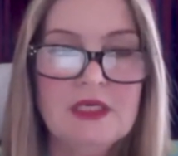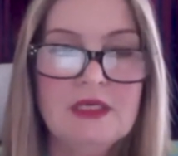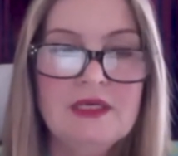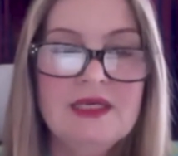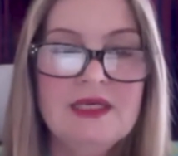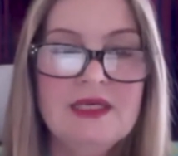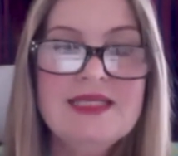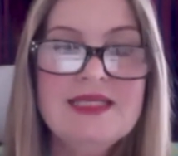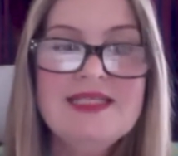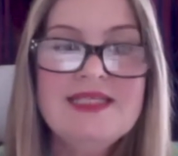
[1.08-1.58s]

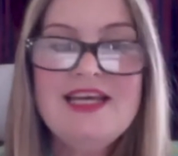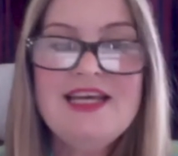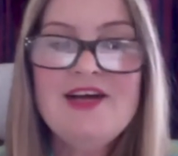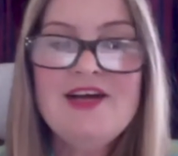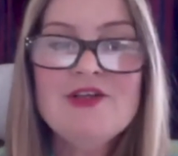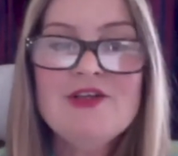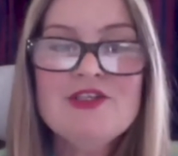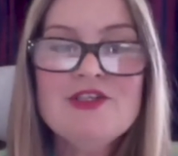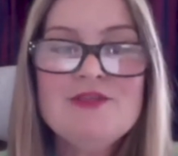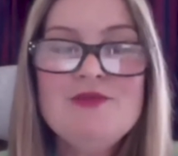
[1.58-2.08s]

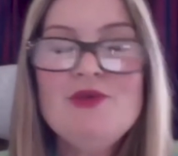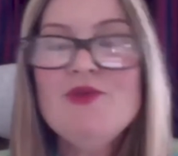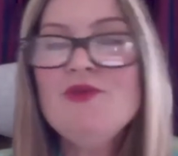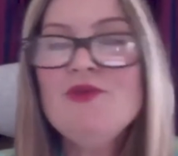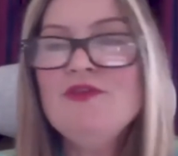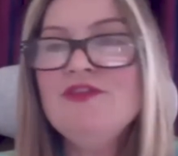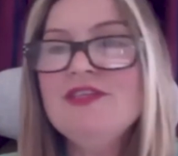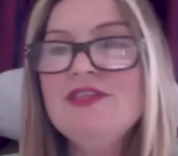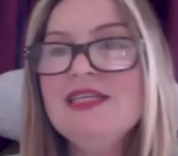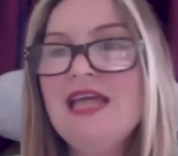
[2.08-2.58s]
Cells
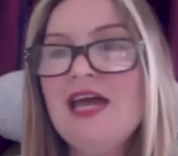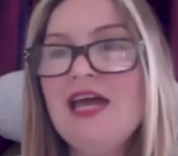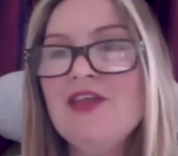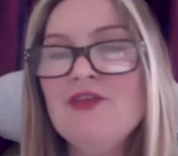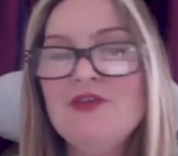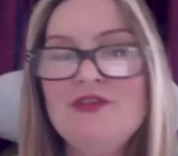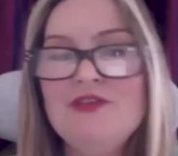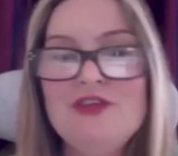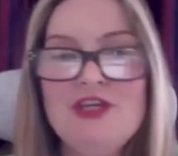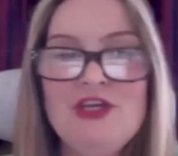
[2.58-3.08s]
move together
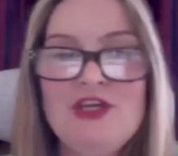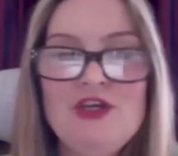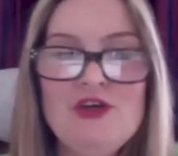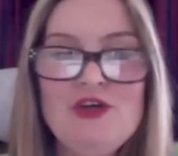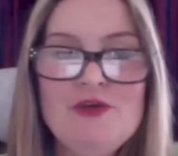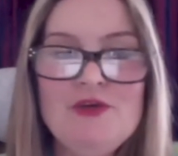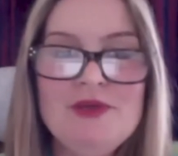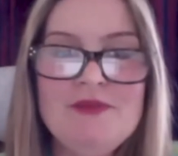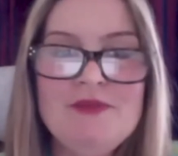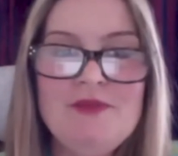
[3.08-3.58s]
in the
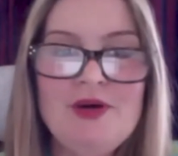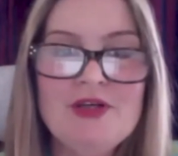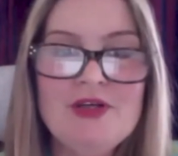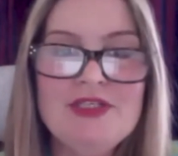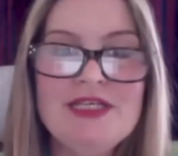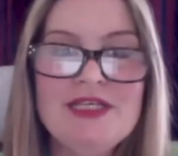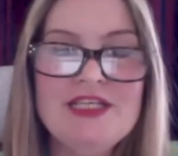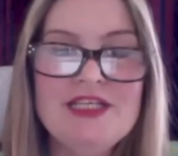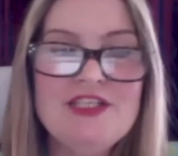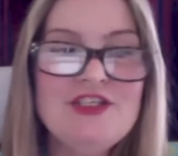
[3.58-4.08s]
human
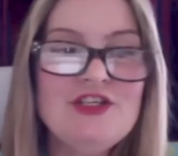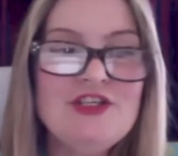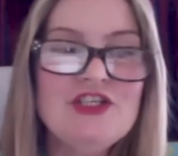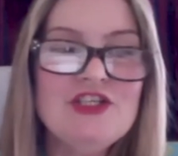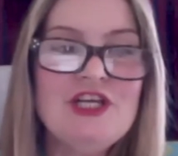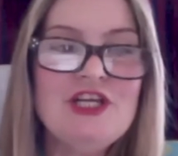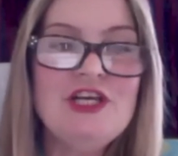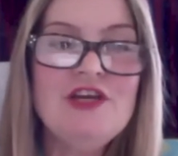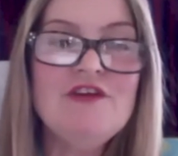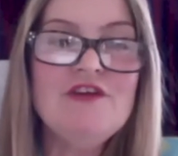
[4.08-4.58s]
body in such
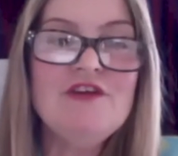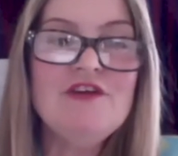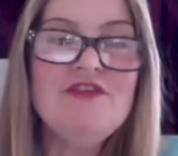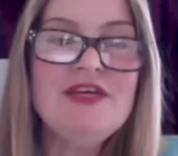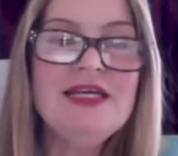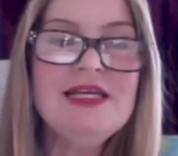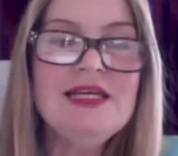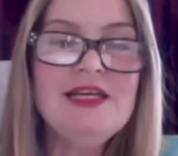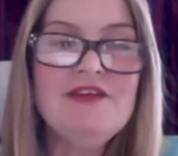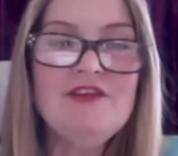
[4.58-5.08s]
a
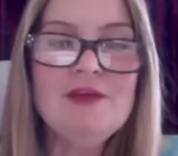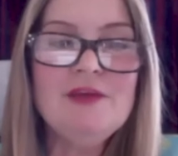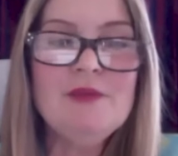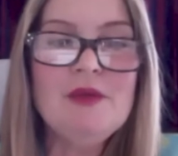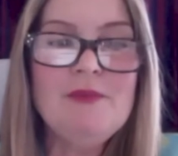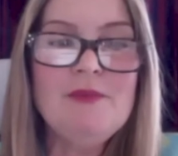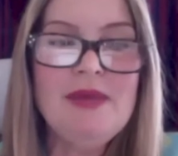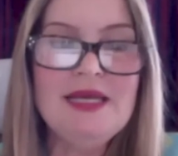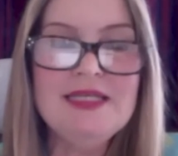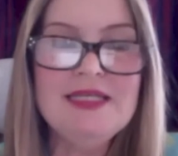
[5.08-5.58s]
loving, living
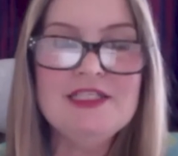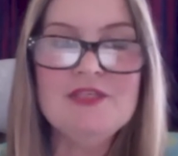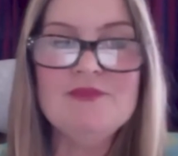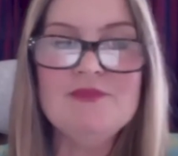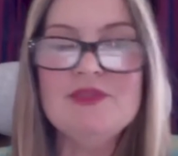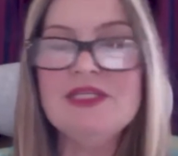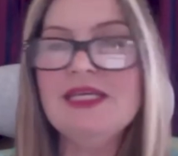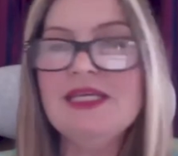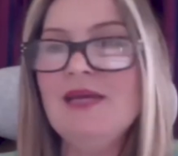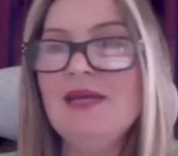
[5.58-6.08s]
momentum
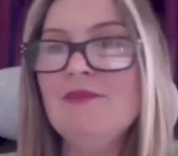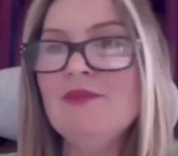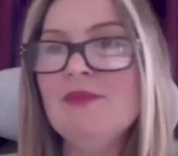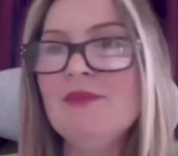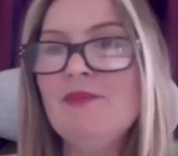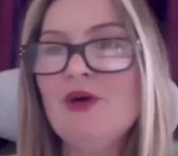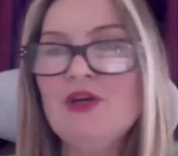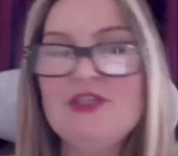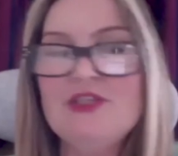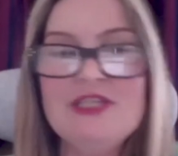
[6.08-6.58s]
to keep the
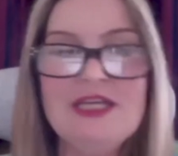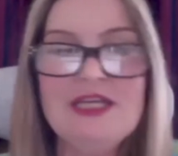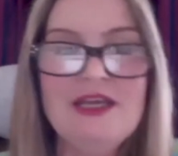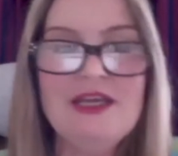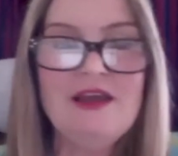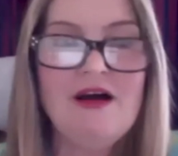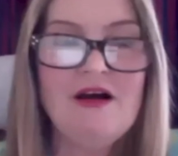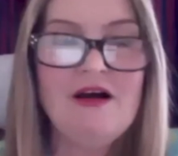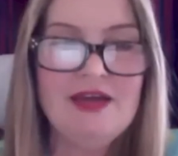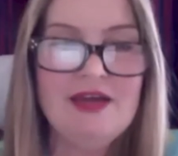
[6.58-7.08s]
body
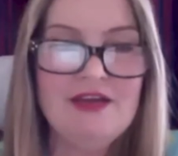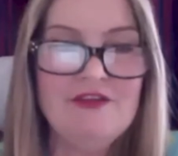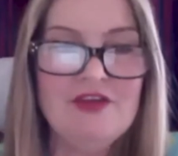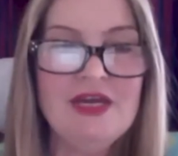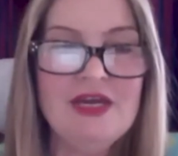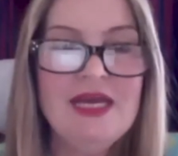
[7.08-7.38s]
alive.